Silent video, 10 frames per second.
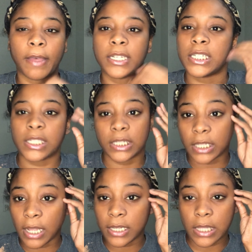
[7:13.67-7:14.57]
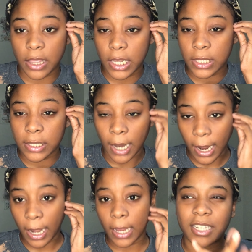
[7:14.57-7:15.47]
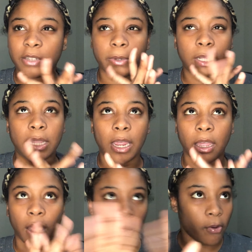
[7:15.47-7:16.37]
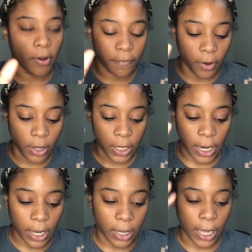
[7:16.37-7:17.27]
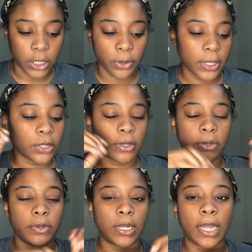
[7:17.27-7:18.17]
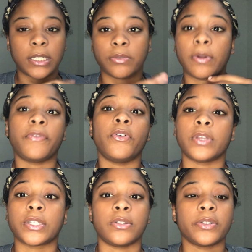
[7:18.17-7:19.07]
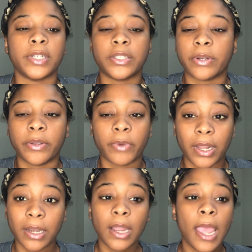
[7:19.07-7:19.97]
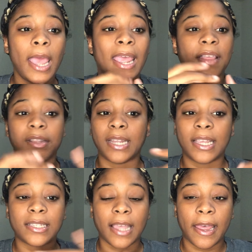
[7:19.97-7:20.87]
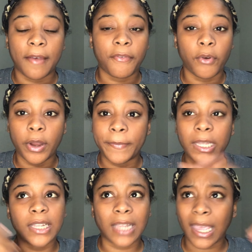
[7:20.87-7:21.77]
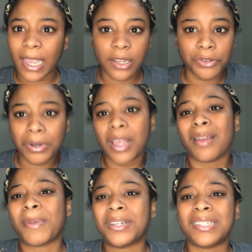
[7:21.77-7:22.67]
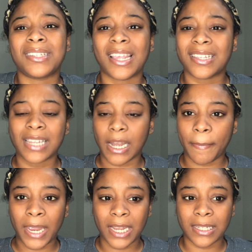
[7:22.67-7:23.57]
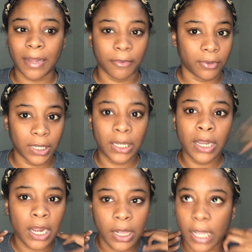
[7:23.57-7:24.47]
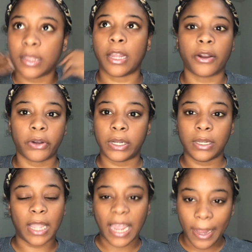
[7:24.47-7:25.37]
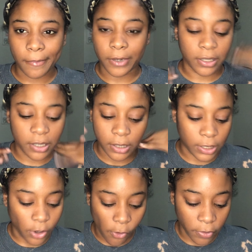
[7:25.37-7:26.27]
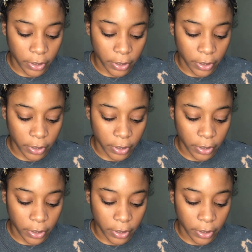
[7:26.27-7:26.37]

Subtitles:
I just need to let things die. I just want to let go of all of that. Like 2021, I just want to focus on 2021 and the days I have forward, because I can't do nothing about these days that I passed up on. Like, they're gone, they happen, it's over.